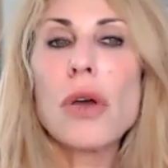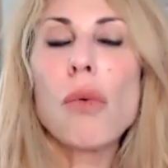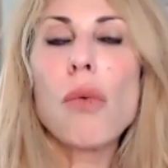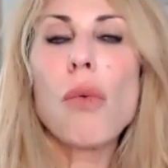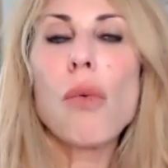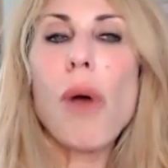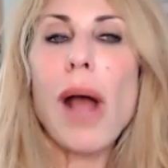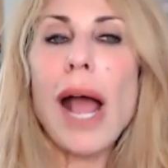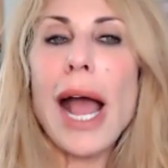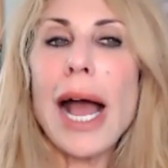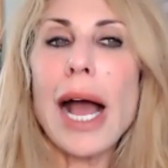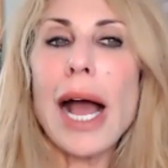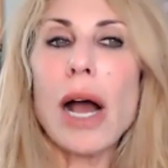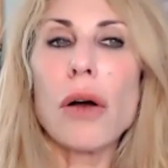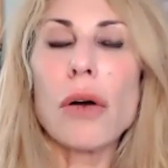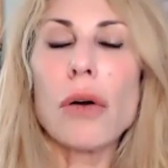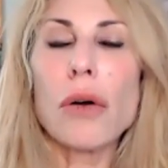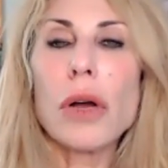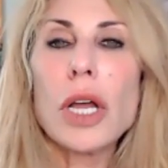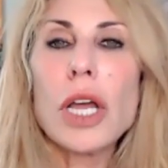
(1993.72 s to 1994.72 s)

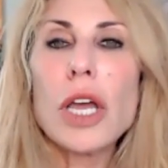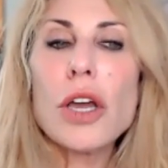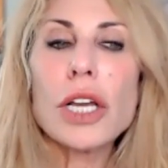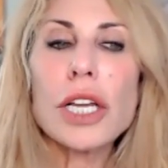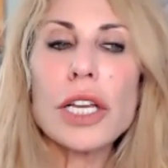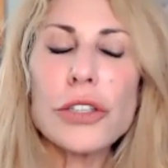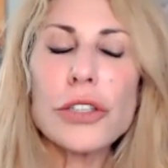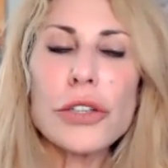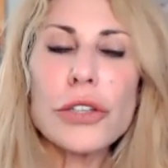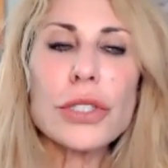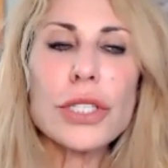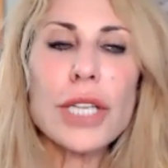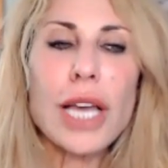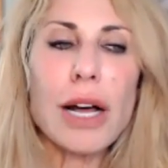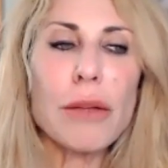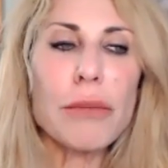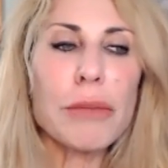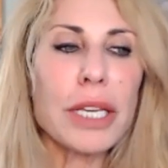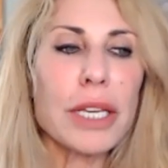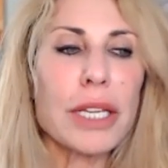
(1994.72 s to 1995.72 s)
Wow. Can you
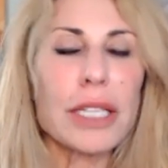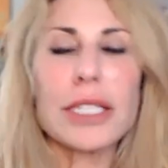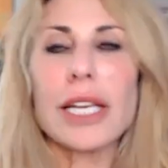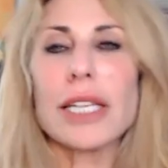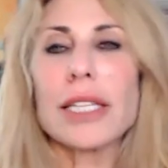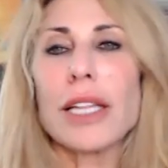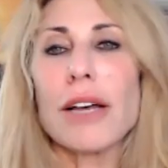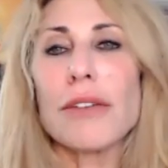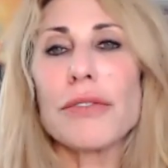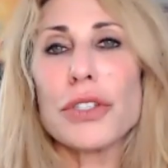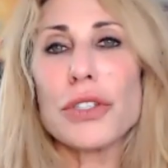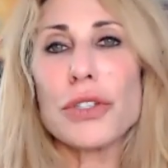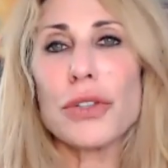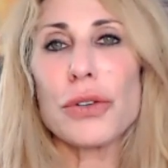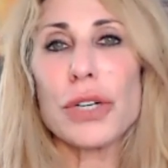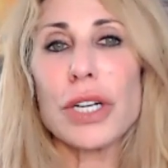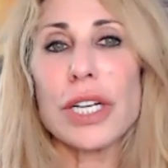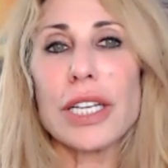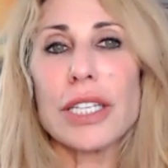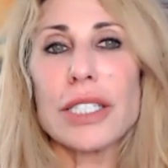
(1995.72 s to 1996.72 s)
tell me because I love
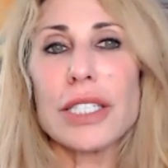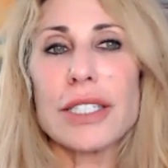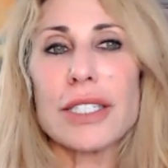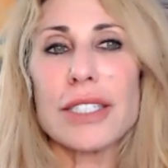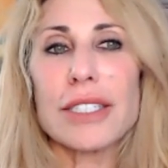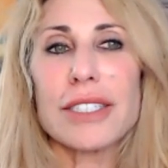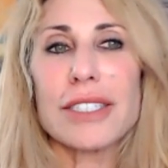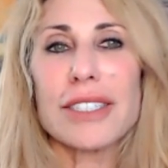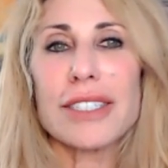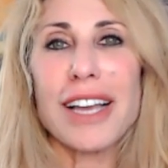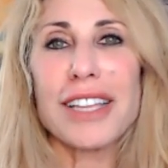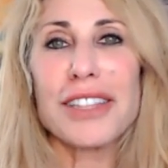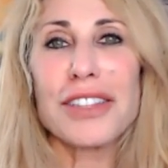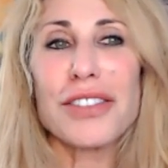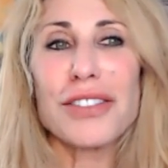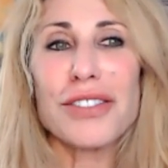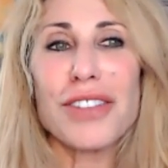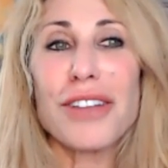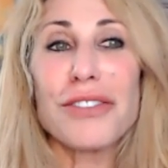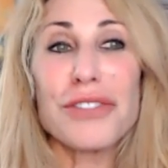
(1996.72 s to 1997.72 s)
stories. I
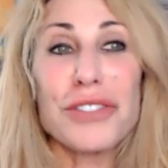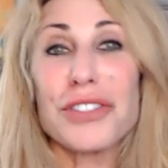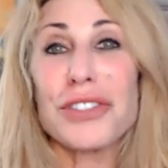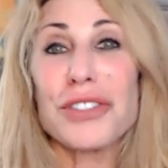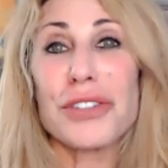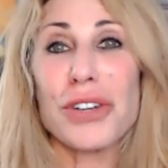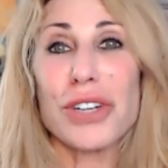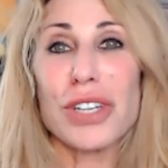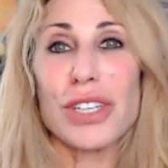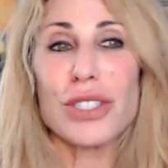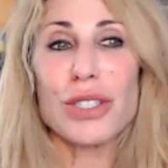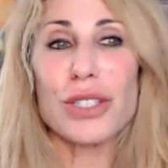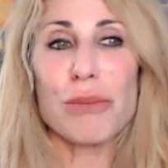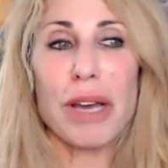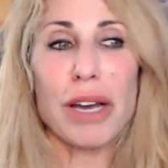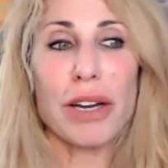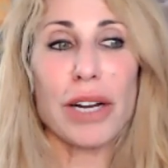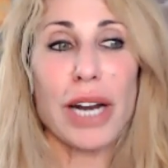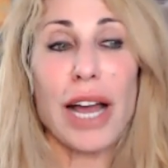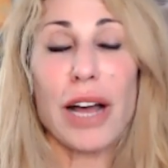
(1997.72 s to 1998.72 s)
love stories
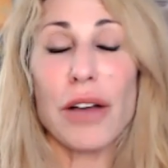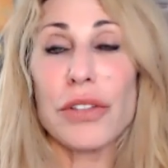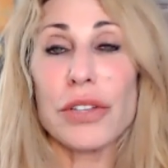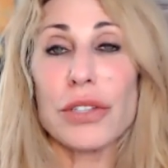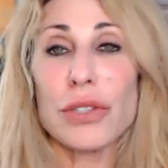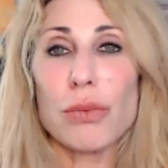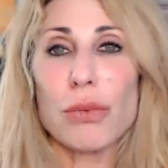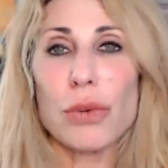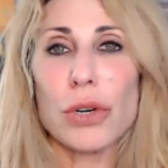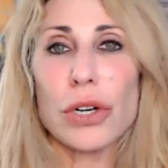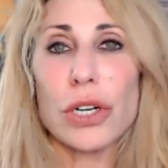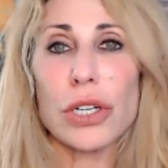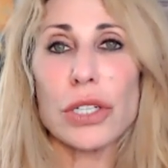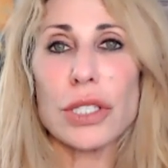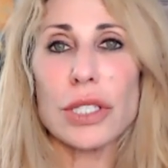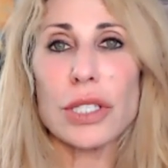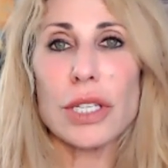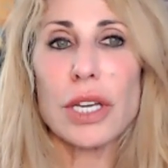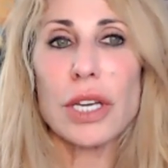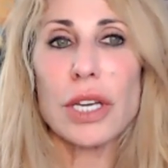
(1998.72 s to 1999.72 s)
about how this works.